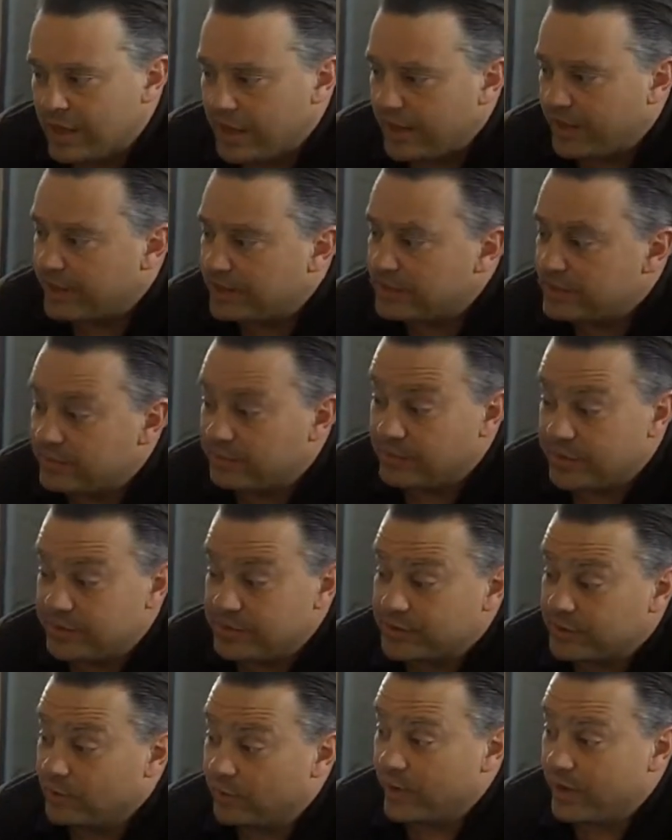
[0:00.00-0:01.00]
That's
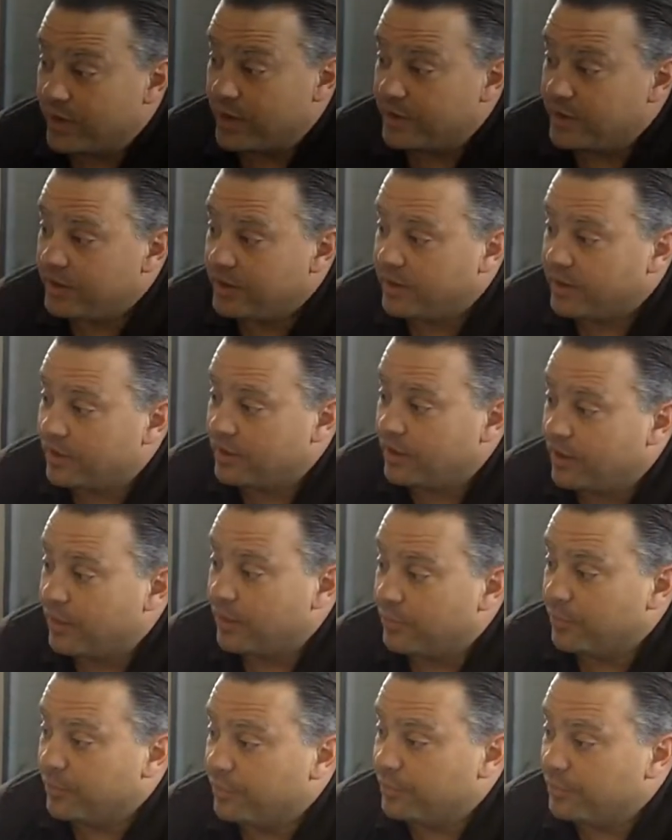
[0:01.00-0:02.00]
a great idea.
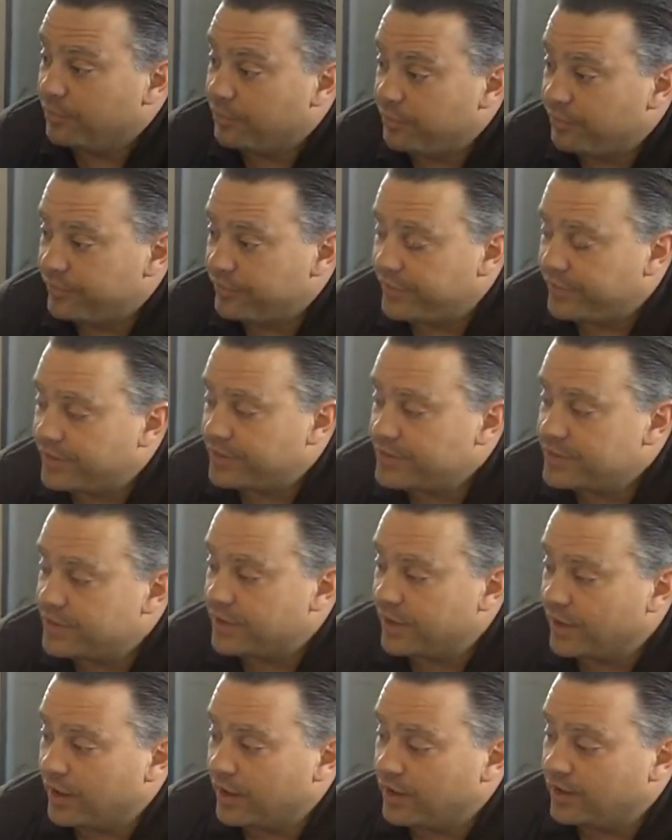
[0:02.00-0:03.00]
It's
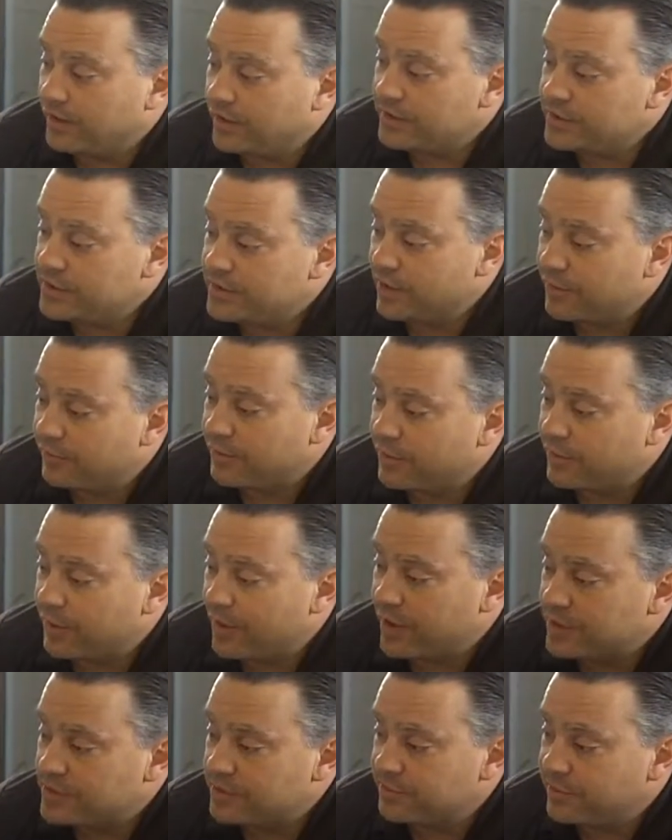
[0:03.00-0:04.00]
definitely a
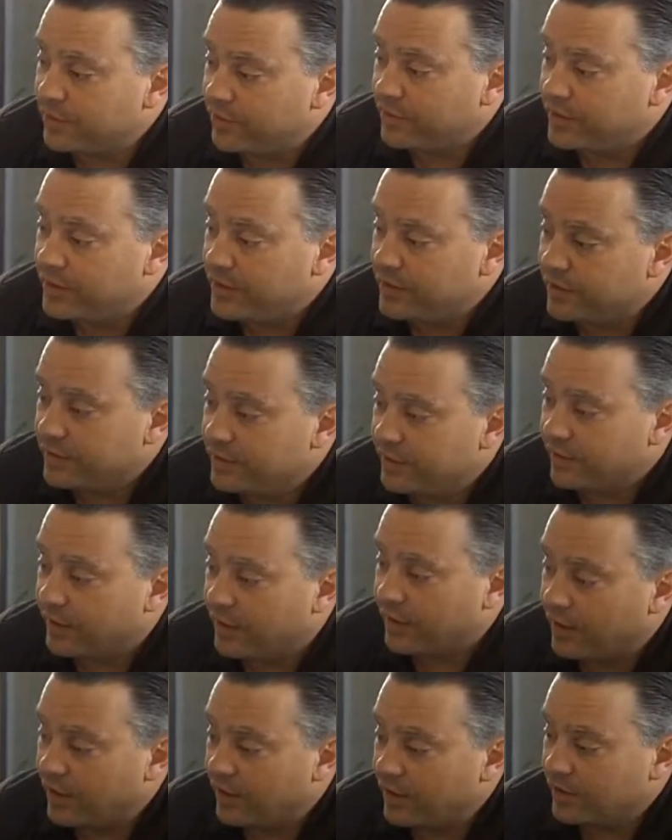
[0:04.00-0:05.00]
possibility
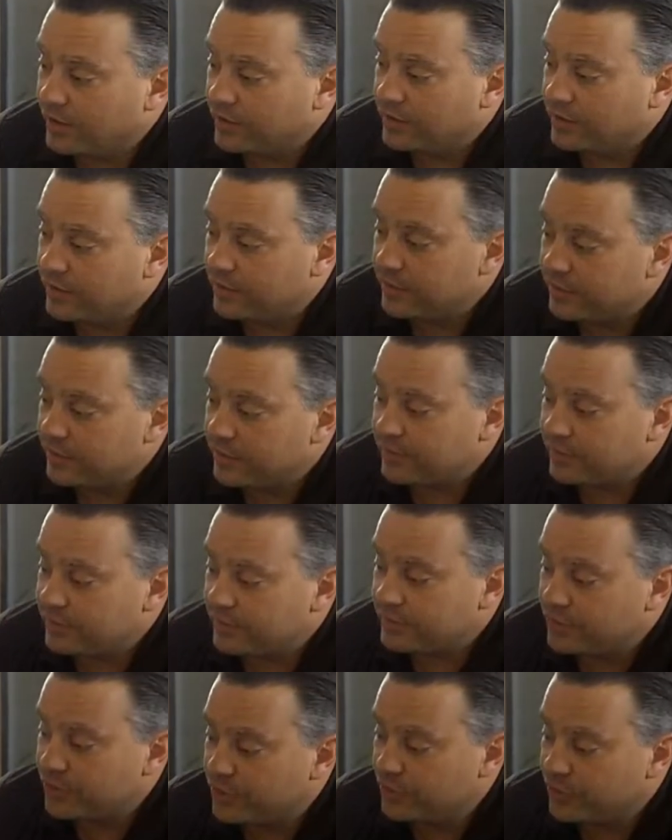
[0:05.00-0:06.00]

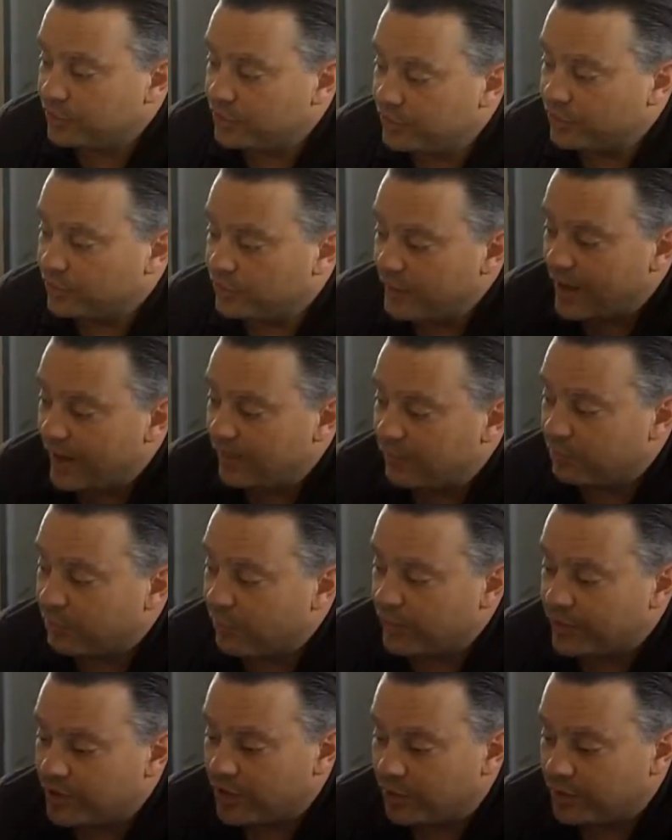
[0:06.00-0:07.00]
to have a
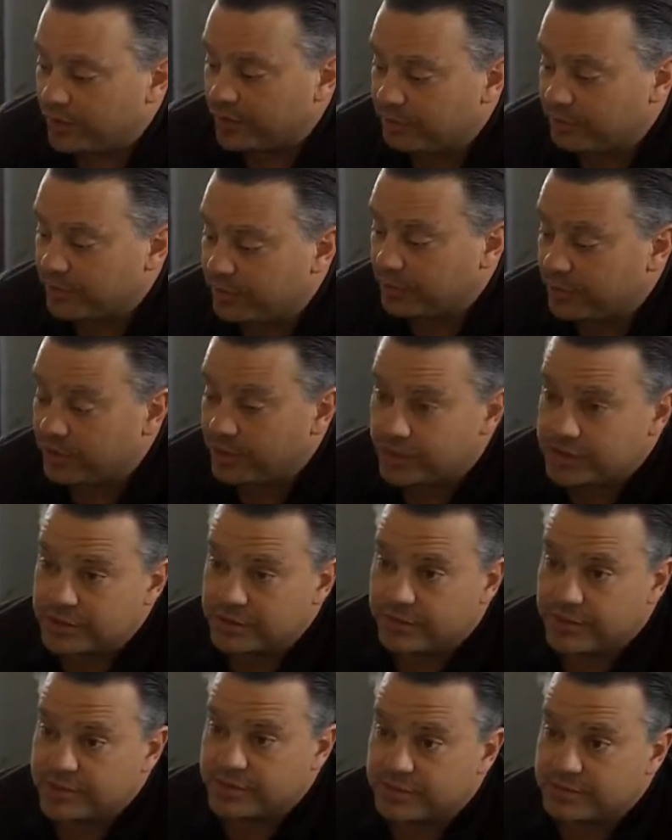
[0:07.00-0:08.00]
blank helmet that people can
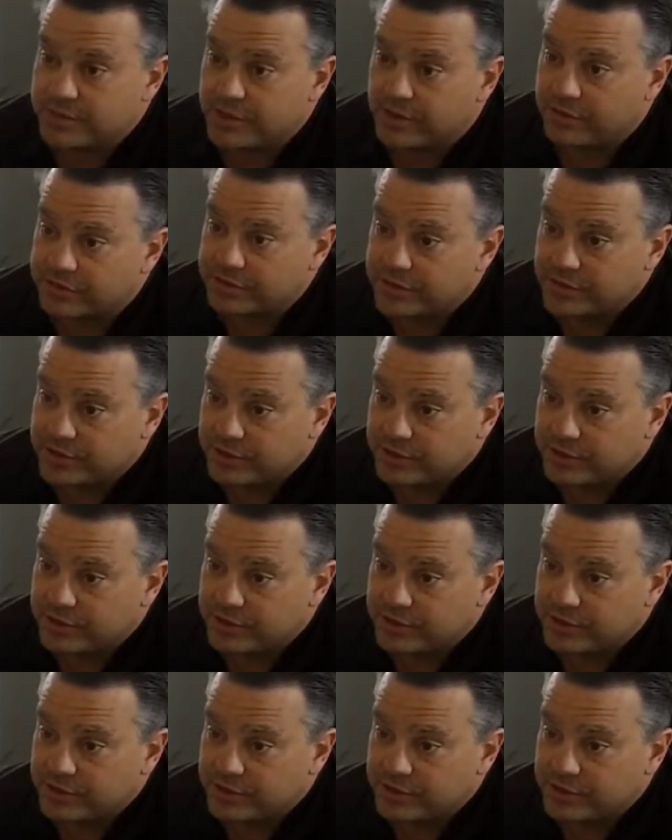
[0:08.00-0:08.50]
customize themselves.